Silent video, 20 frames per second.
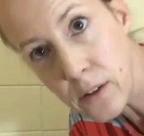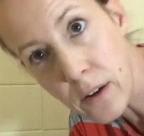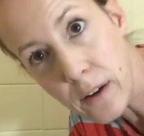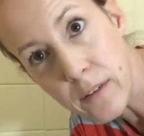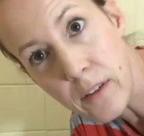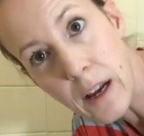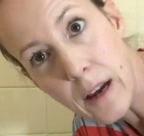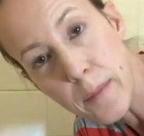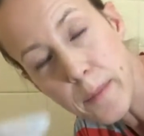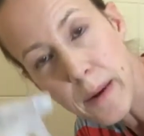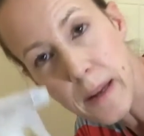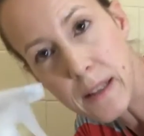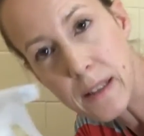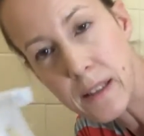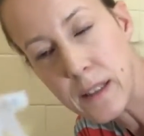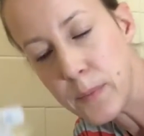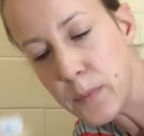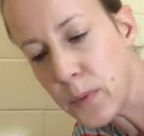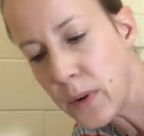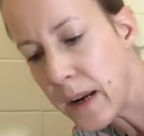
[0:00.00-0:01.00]
So I've got my
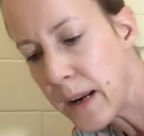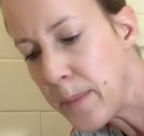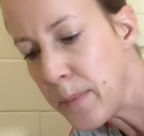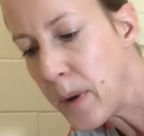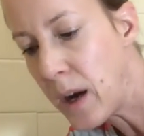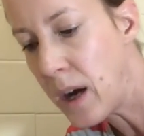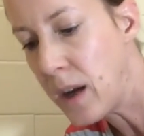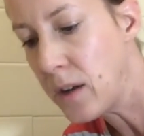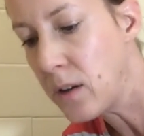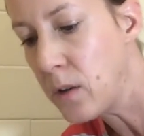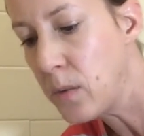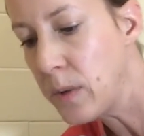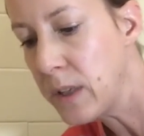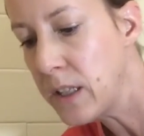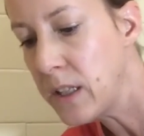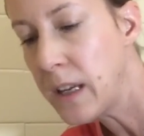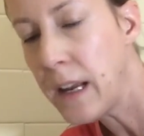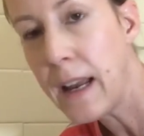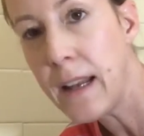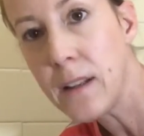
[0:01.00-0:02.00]
spray bottle,
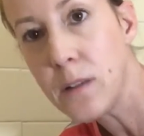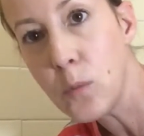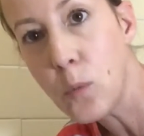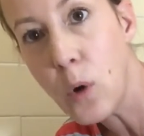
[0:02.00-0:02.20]
which has